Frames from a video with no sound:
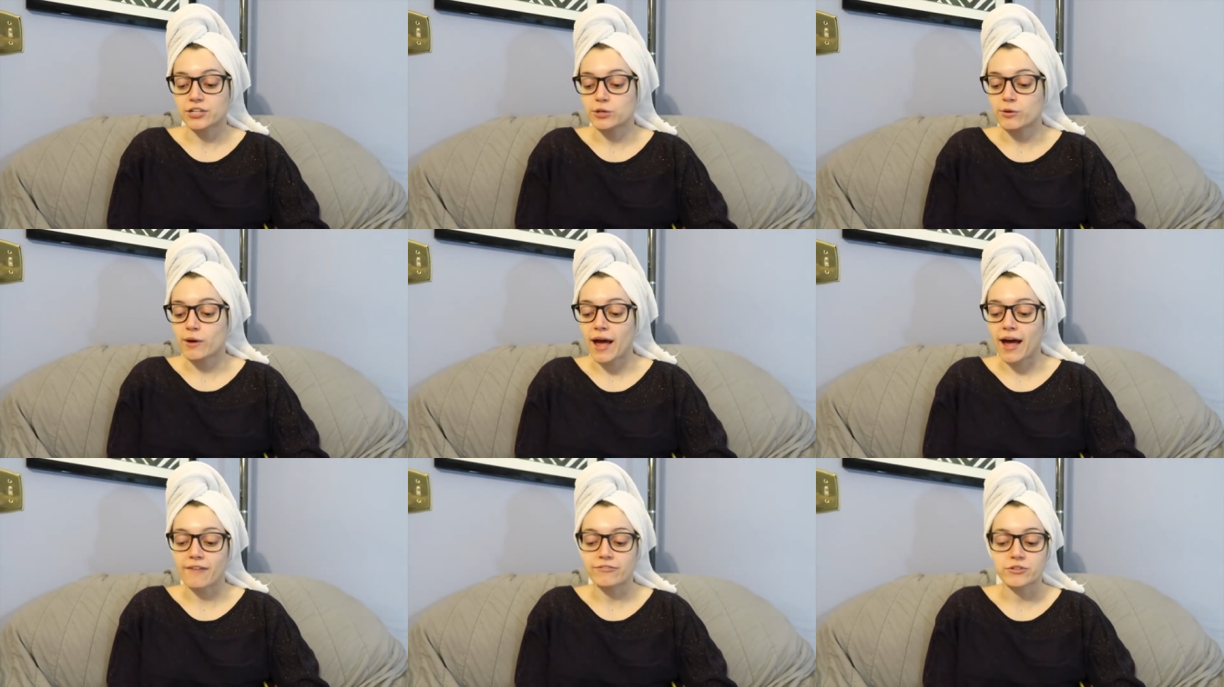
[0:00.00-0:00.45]

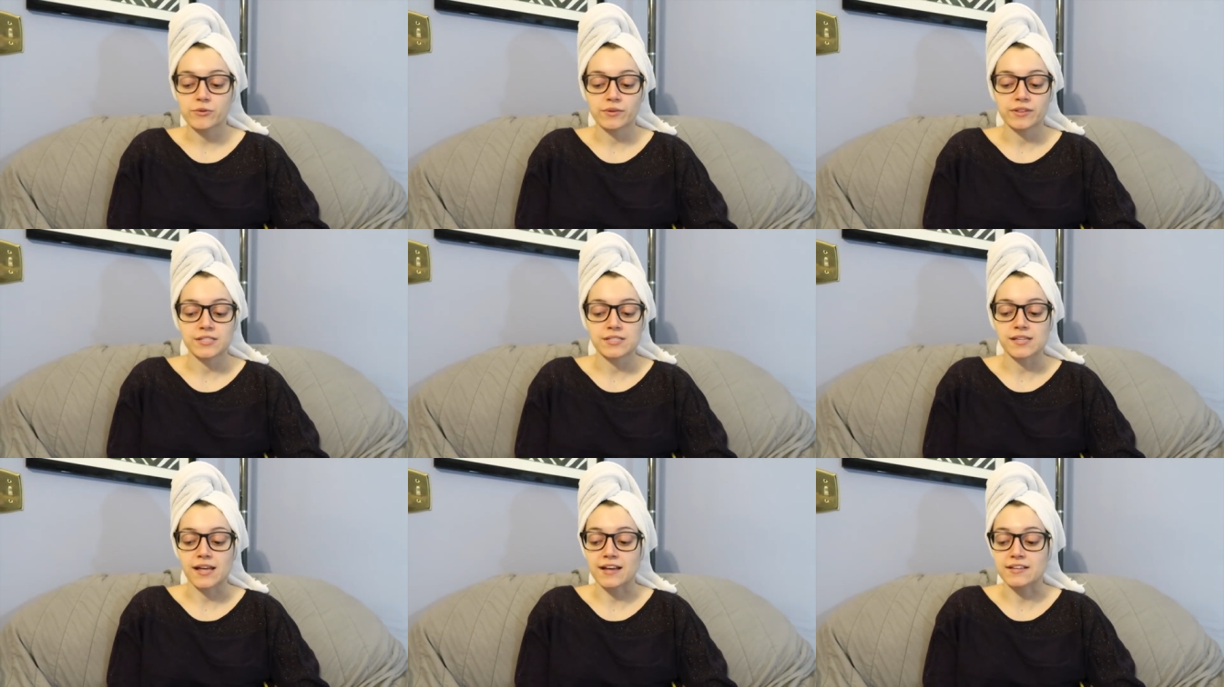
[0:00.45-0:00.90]
you have to
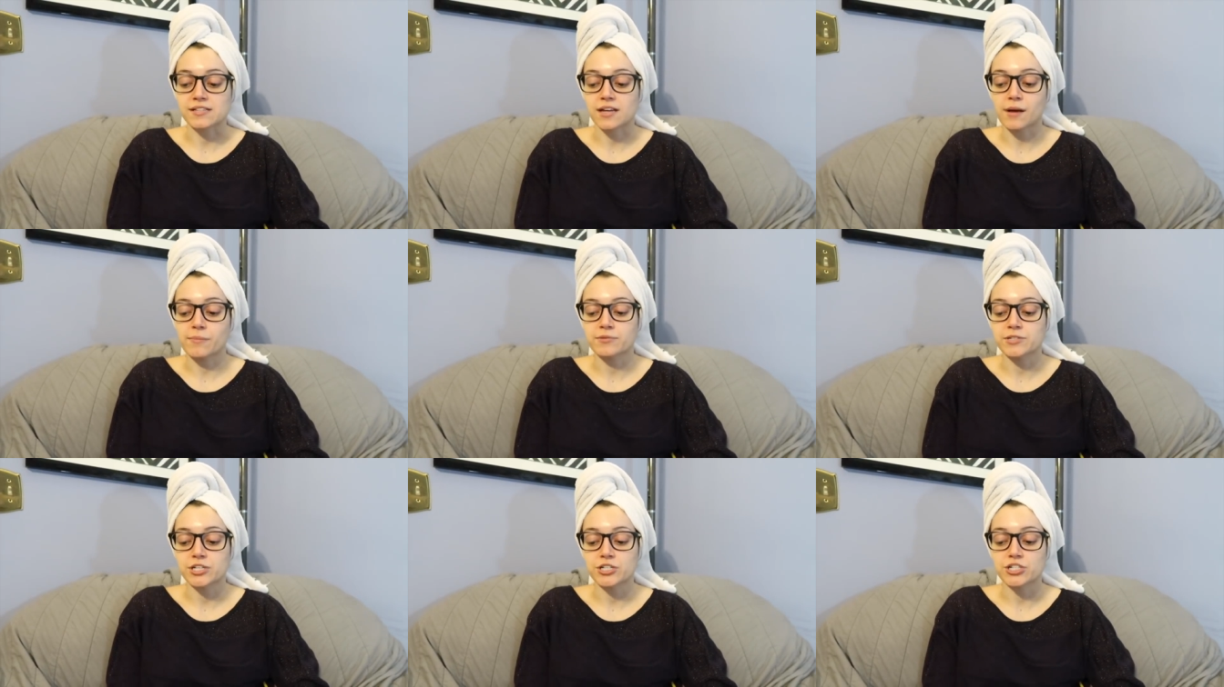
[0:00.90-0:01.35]
win this last
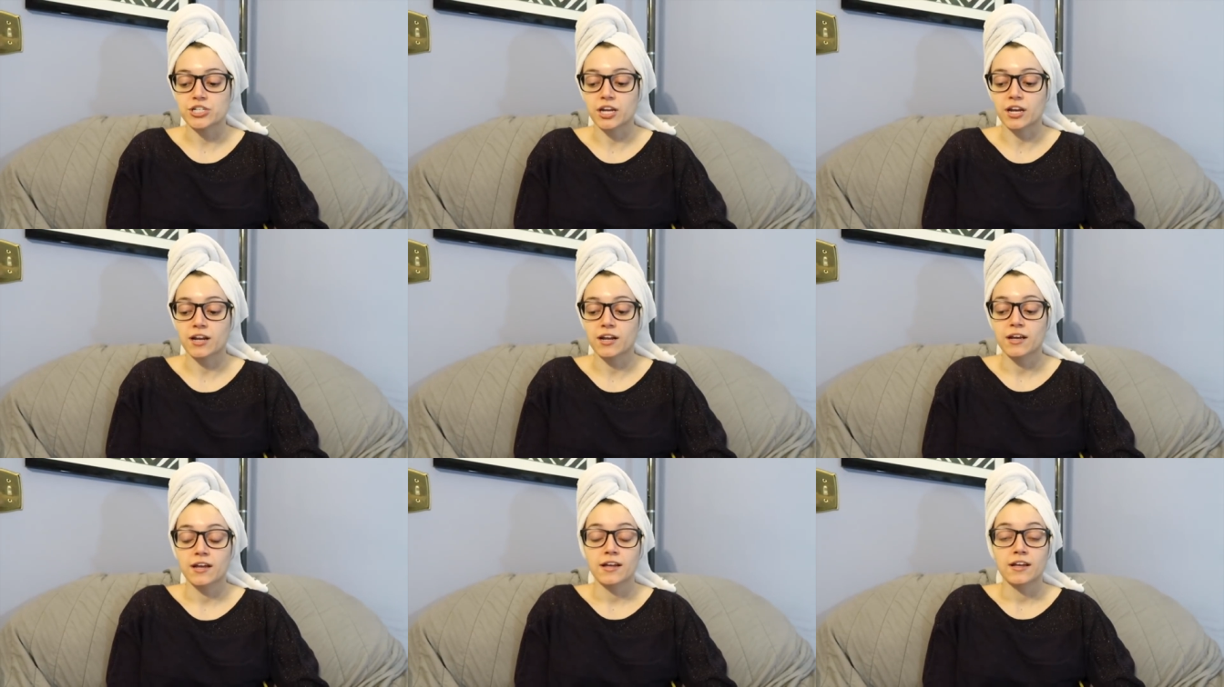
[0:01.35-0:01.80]

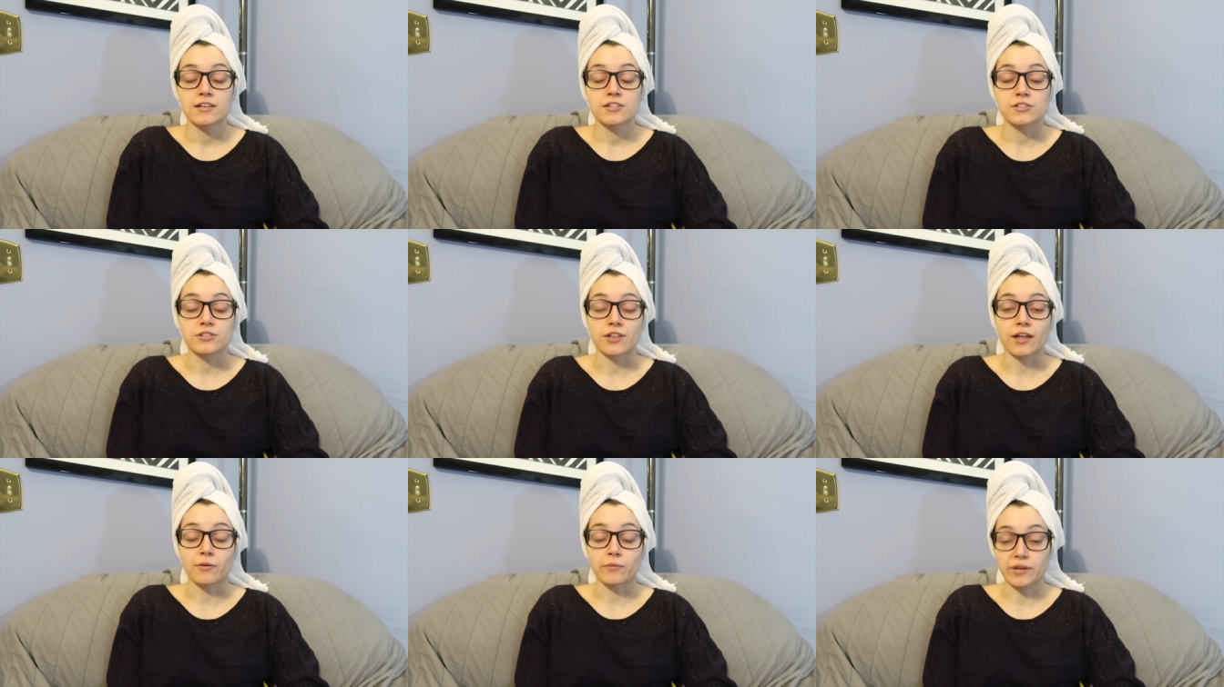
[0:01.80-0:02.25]
competition
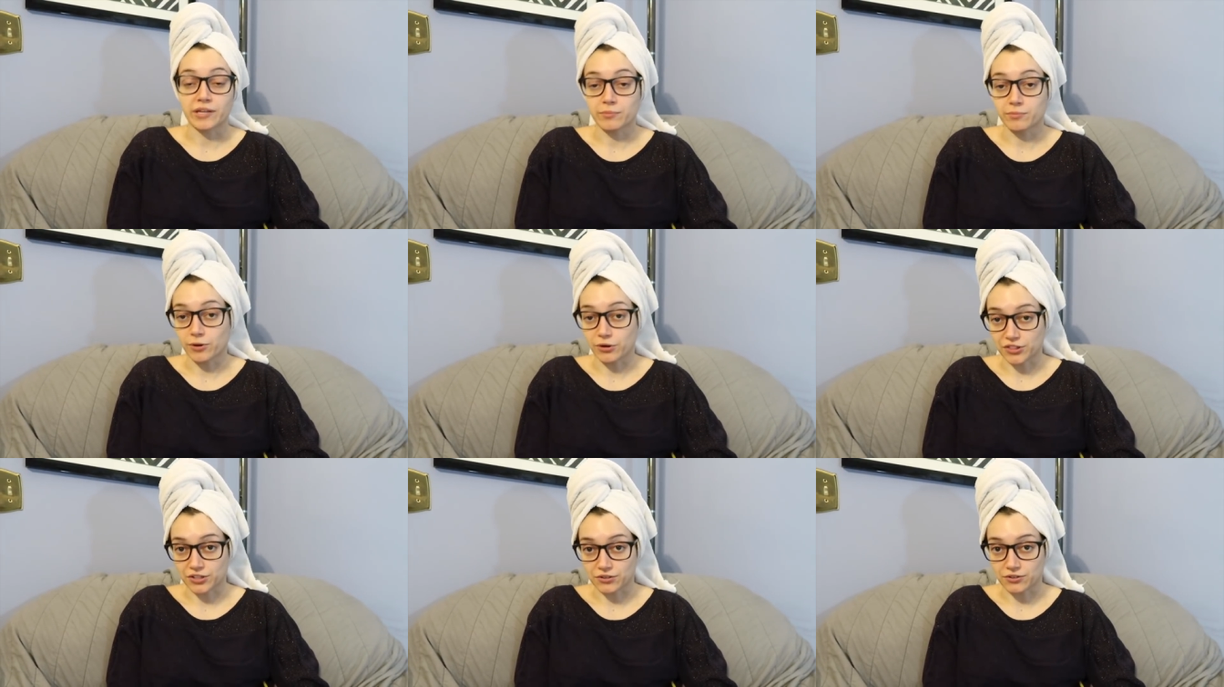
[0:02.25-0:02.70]
so that we
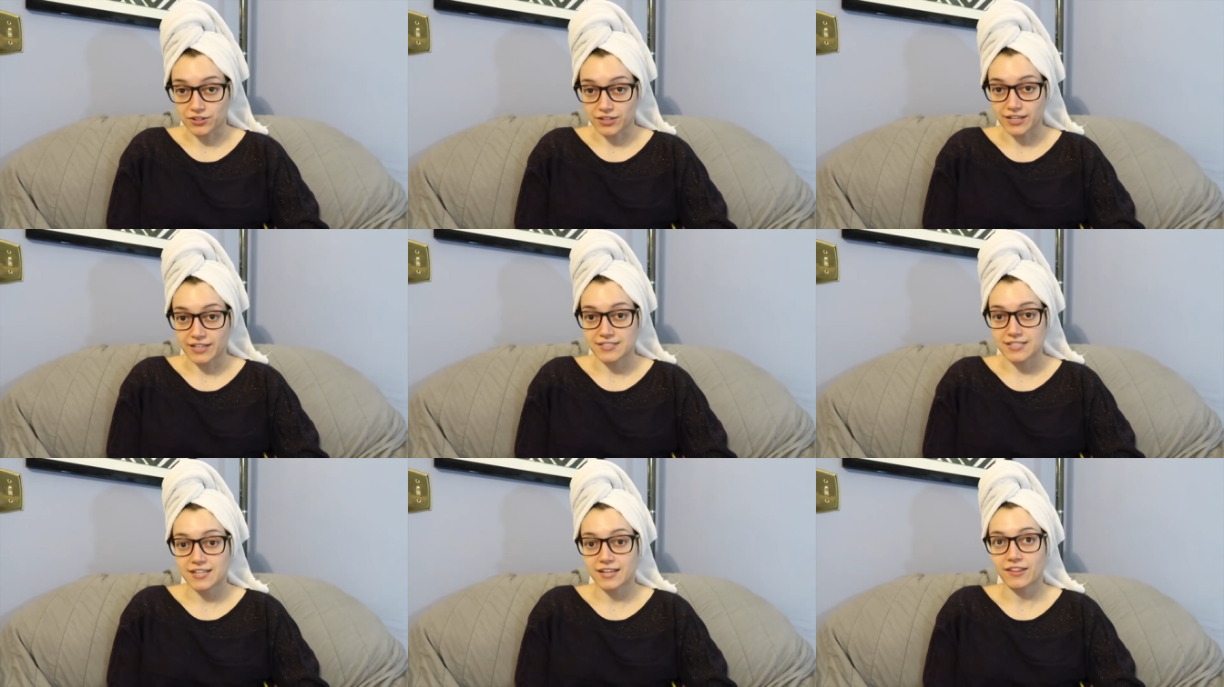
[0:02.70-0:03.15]
can both go to
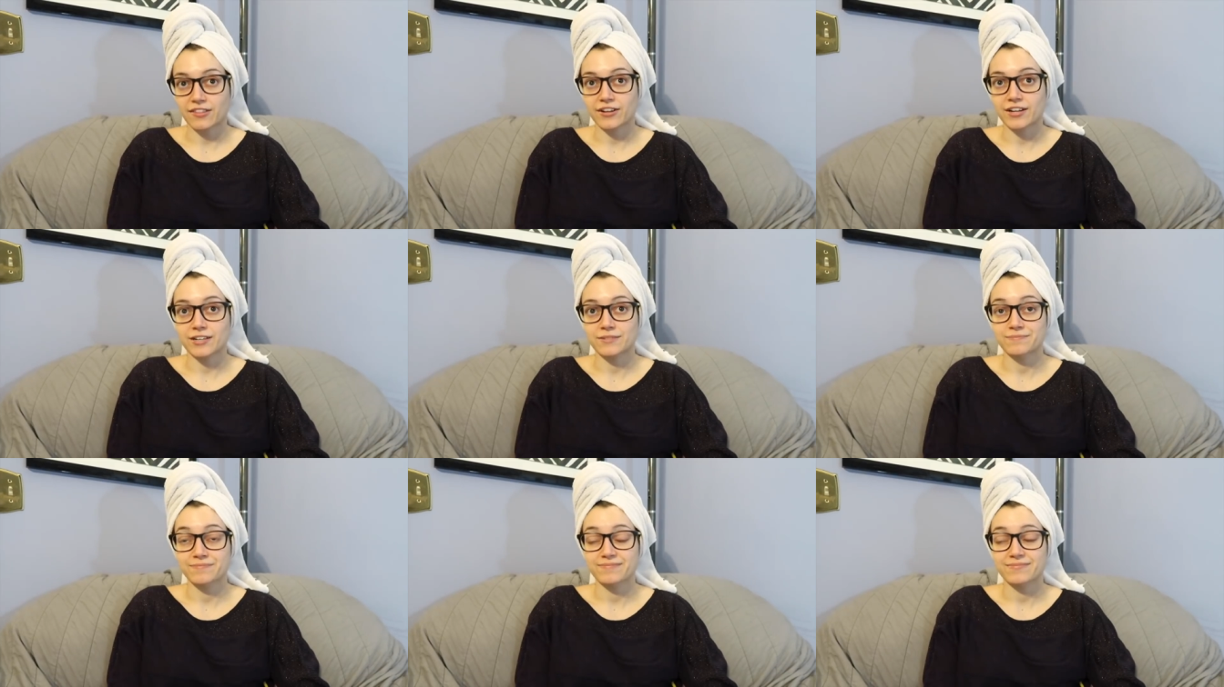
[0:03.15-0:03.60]
the end
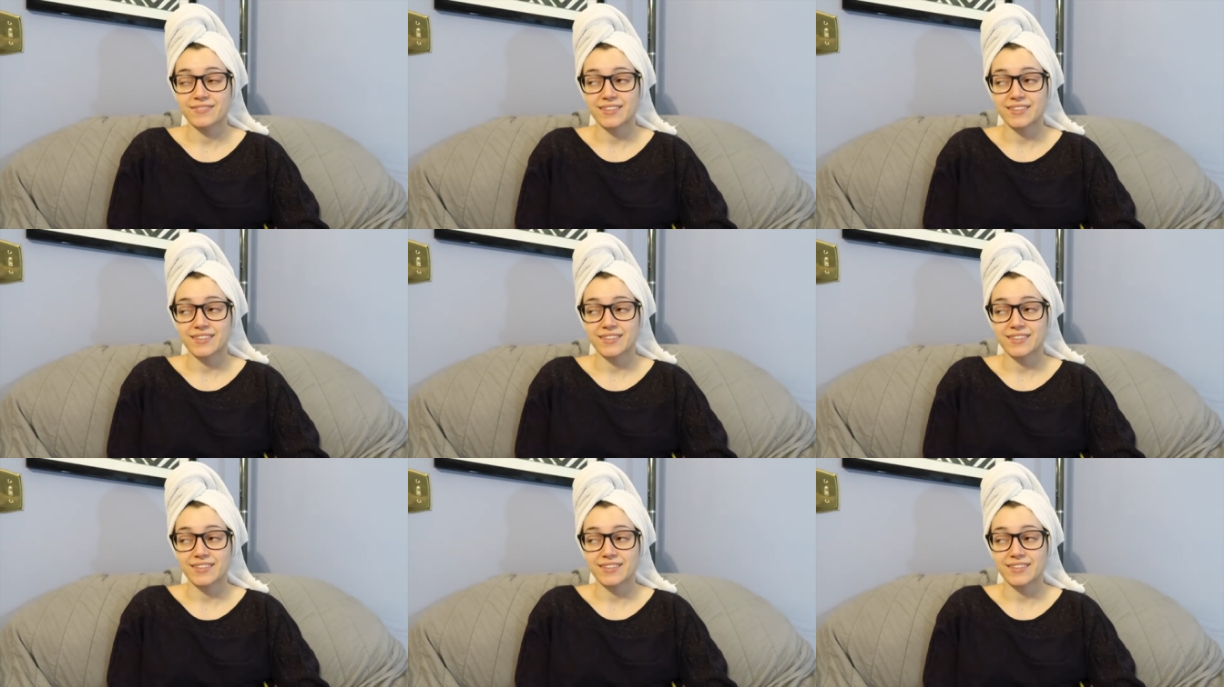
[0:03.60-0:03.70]
together.